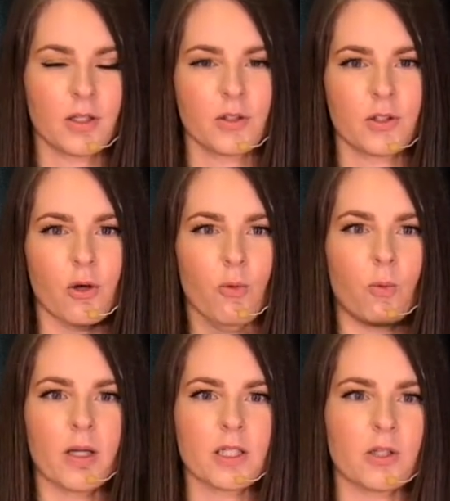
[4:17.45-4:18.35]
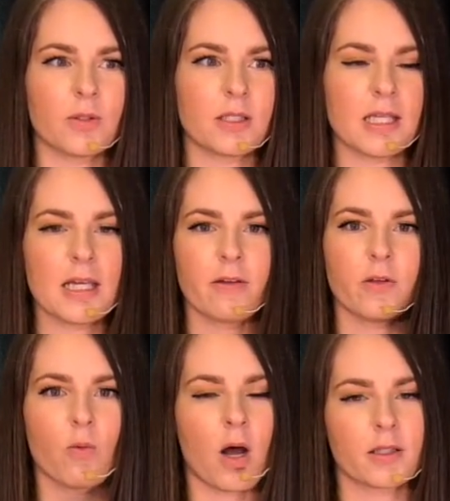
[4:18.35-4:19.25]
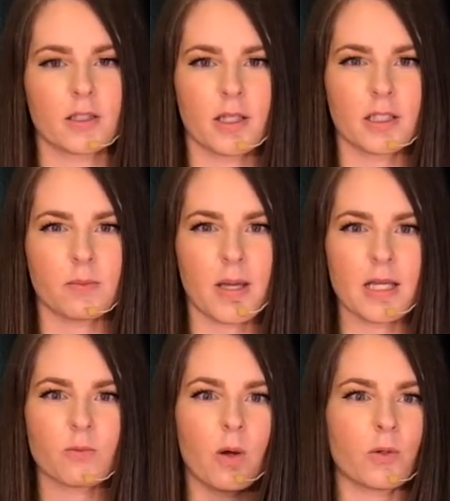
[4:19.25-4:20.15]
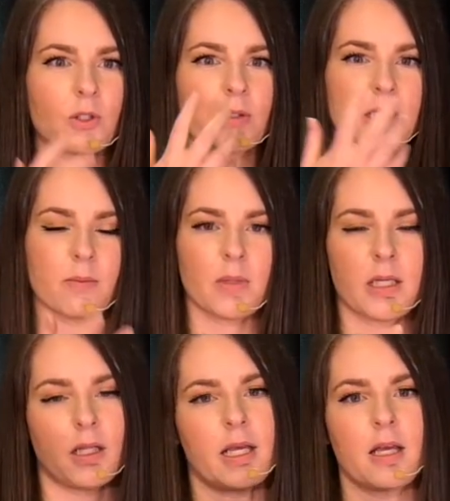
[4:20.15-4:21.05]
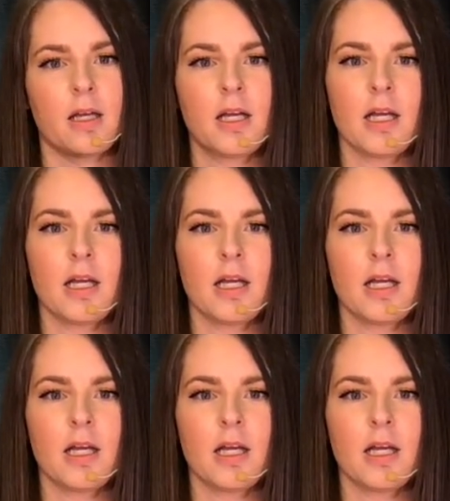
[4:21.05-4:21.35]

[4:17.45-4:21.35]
So what did you see if you walked into this space? What would you see immediately?